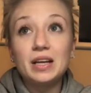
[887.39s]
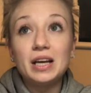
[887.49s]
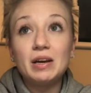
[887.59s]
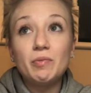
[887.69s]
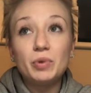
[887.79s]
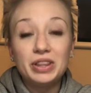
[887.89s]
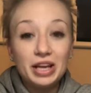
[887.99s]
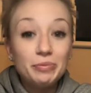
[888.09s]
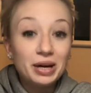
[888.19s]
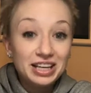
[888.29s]
within
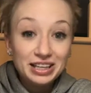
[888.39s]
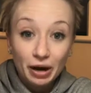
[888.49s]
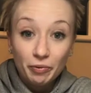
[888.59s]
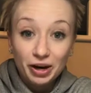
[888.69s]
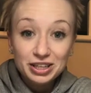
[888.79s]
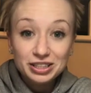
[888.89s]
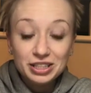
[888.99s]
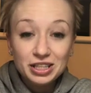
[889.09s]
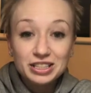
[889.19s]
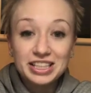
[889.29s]
Mighty Networks
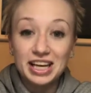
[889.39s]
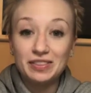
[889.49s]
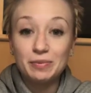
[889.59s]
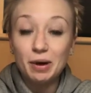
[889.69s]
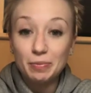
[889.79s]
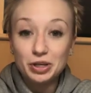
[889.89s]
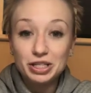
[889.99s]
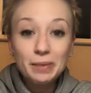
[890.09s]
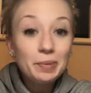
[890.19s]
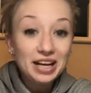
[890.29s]
to get the
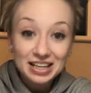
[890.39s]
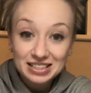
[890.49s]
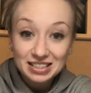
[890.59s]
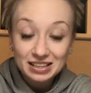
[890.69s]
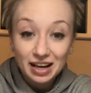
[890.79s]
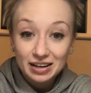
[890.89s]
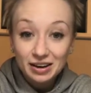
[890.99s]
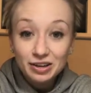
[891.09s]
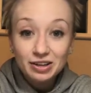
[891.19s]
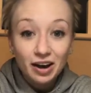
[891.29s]
membership. It's
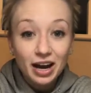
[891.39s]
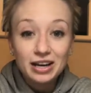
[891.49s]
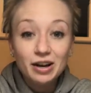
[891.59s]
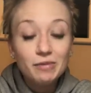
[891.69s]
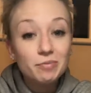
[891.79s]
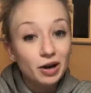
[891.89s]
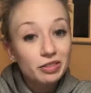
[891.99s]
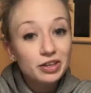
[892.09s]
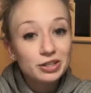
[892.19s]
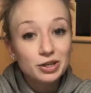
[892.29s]
$9.99 a
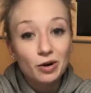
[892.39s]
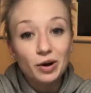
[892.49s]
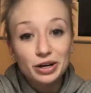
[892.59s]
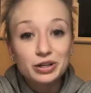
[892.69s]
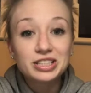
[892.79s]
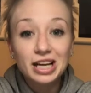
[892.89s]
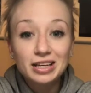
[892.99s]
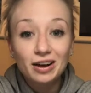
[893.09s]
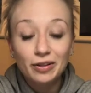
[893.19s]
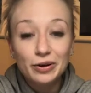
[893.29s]
month, so under
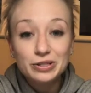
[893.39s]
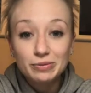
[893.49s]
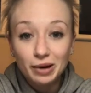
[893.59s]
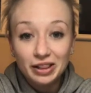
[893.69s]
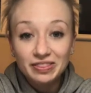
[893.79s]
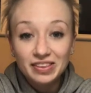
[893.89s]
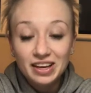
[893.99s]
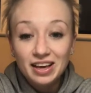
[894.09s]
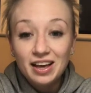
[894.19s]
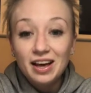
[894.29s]
$10 a month,
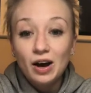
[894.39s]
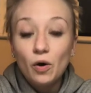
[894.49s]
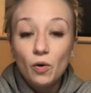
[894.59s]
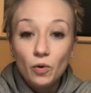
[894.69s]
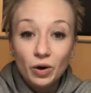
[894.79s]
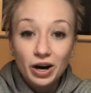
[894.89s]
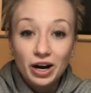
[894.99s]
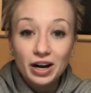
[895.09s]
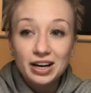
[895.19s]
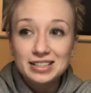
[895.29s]

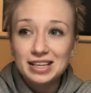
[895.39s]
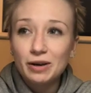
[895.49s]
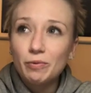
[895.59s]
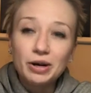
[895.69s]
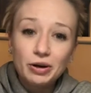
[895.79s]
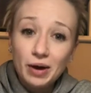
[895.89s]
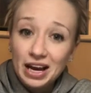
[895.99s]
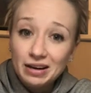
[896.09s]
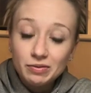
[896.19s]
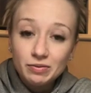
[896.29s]
or it's like
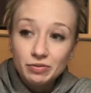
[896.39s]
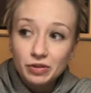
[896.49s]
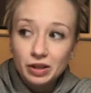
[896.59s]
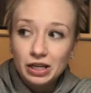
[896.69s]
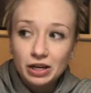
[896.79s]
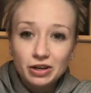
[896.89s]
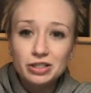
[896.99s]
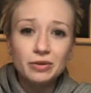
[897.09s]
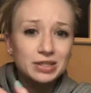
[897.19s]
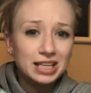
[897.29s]
$108 for the year, so
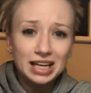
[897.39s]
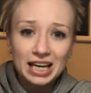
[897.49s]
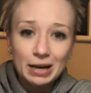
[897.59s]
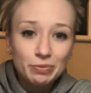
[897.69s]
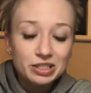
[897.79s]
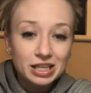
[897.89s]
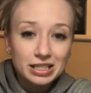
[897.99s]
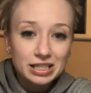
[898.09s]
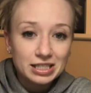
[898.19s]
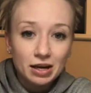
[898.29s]
it's like an 8%
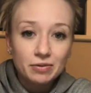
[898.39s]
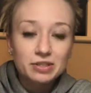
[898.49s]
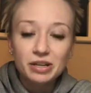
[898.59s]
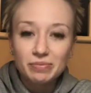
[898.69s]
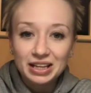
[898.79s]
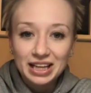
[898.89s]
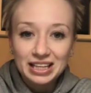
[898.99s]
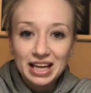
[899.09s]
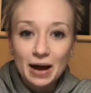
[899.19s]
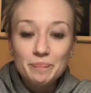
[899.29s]
discount, something like that.